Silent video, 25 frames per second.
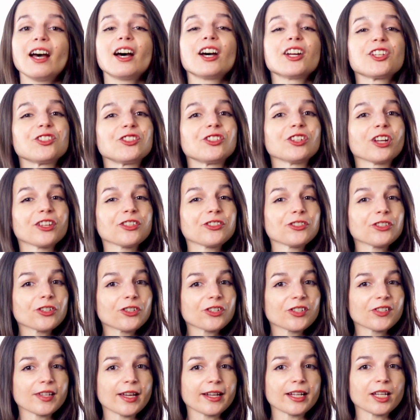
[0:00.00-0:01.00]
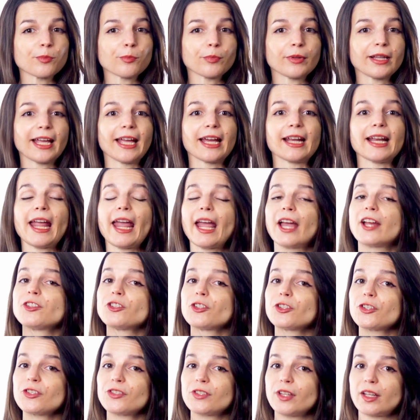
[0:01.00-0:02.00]
Adjust your study plan and
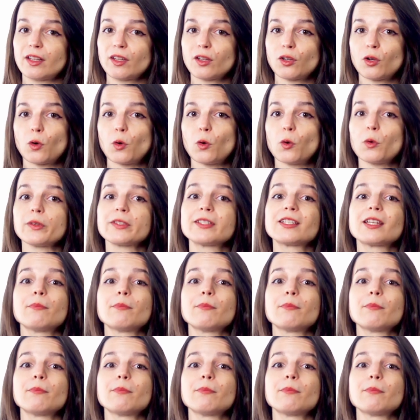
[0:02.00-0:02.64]
your study goals